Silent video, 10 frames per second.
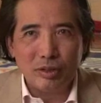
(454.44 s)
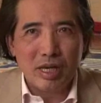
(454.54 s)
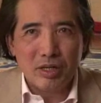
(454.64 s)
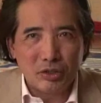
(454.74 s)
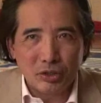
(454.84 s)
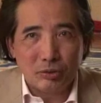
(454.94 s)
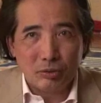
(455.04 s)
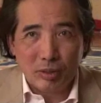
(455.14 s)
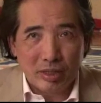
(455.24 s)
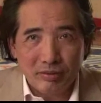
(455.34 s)
Asian
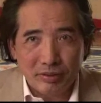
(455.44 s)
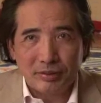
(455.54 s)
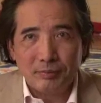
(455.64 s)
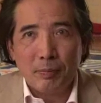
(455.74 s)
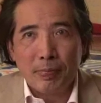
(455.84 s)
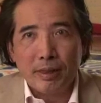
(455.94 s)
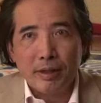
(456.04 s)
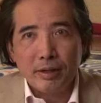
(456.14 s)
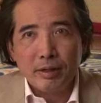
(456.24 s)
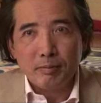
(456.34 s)
or whatever,
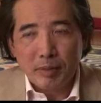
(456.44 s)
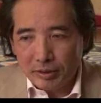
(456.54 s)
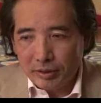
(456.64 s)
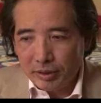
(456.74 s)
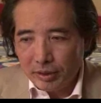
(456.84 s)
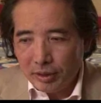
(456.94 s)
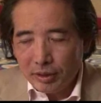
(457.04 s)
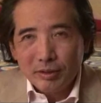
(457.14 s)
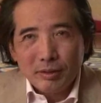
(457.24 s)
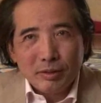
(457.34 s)
but
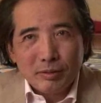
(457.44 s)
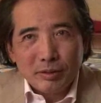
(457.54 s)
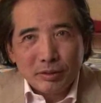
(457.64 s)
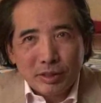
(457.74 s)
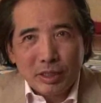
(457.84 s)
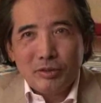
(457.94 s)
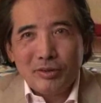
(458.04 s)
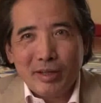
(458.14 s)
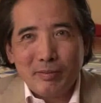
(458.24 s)
say to